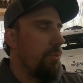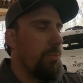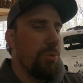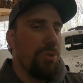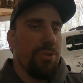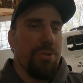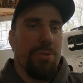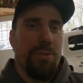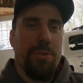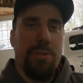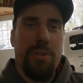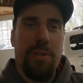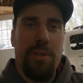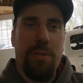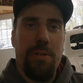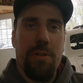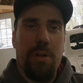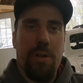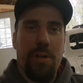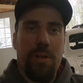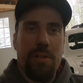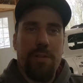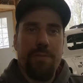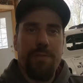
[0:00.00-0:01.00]
We sold
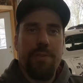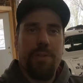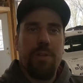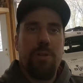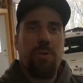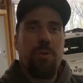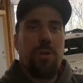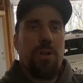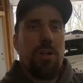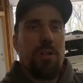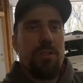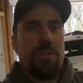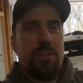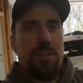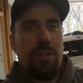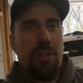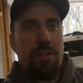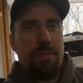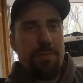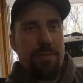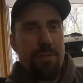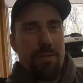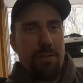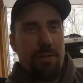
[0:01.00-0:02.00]
out all of the go-kart
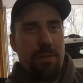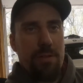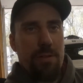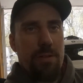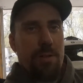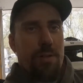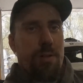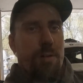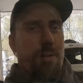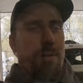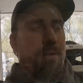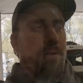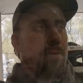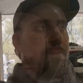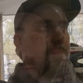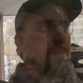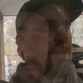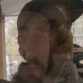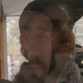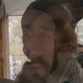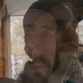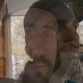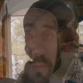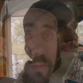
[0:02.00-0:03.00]
stuff.
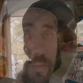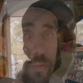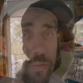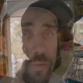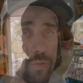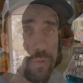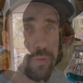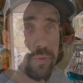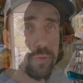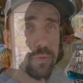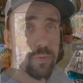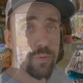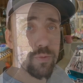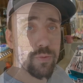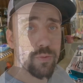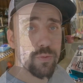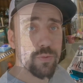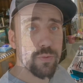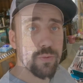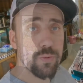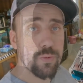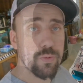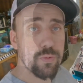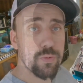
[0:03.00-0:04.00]
Anything that we had
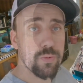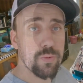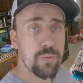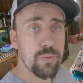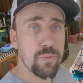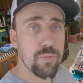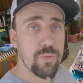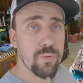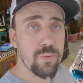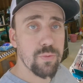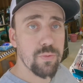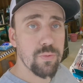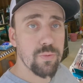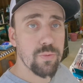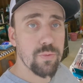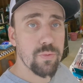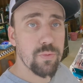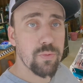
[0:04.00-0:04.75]
to do with a go-kart